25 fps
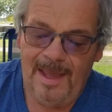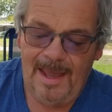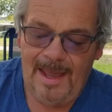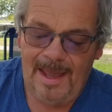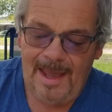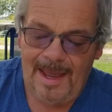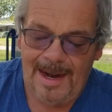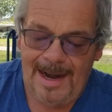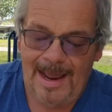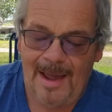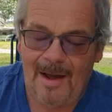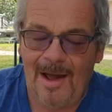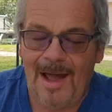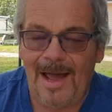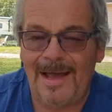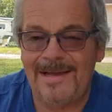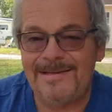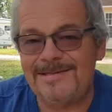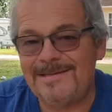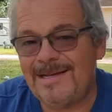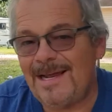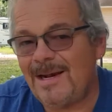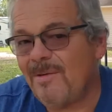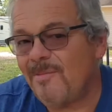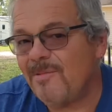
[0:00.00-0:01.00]
And now I
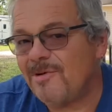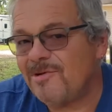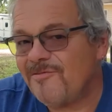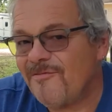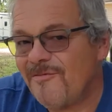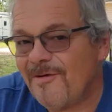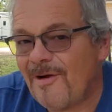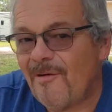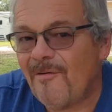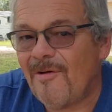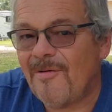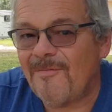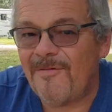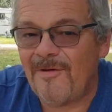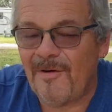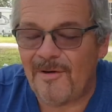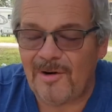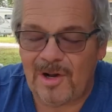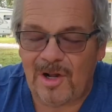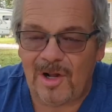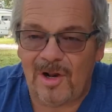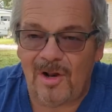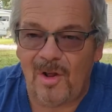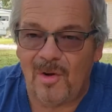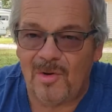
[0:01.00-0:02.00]
said it was very,
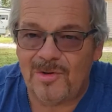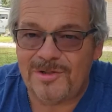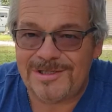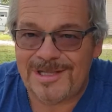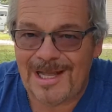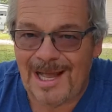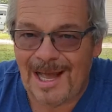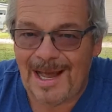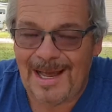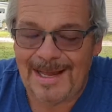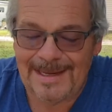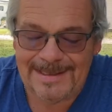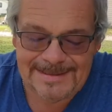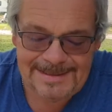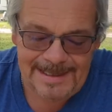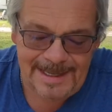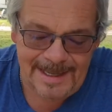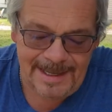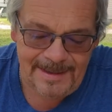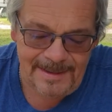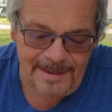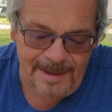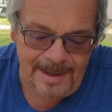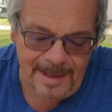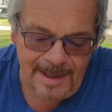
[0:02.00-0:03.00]
very close to
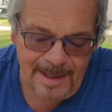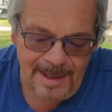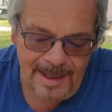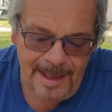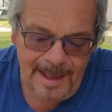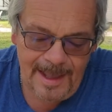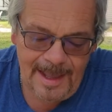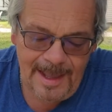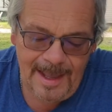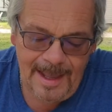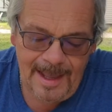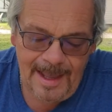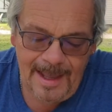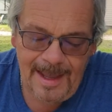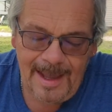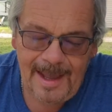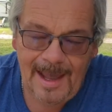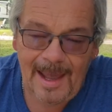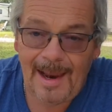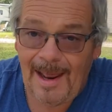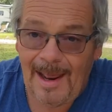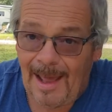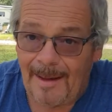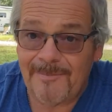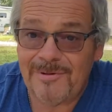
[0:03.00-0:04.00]
I-10.
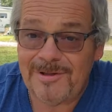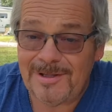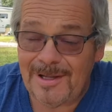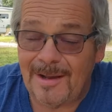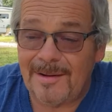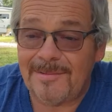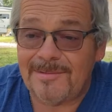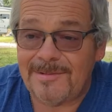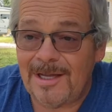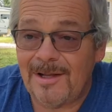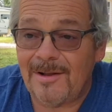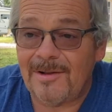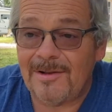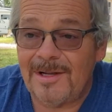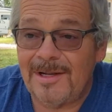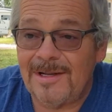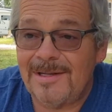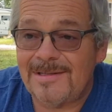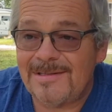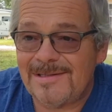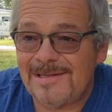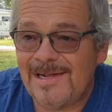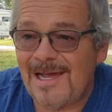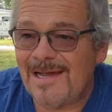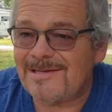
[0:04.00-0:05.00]
And I'm telling you,
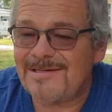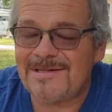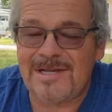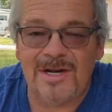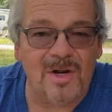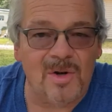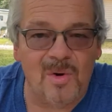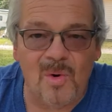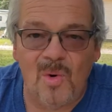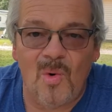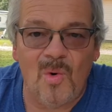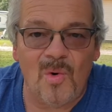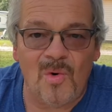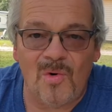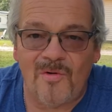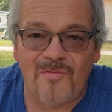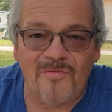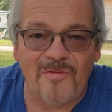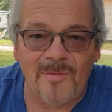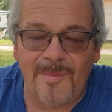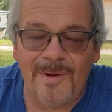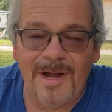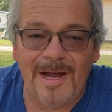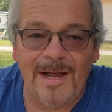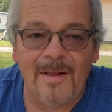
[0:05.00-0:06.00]
it's less than a quarter of
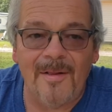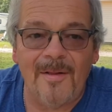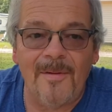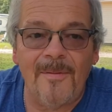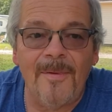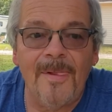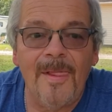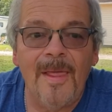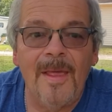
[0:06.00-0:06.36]
a mile.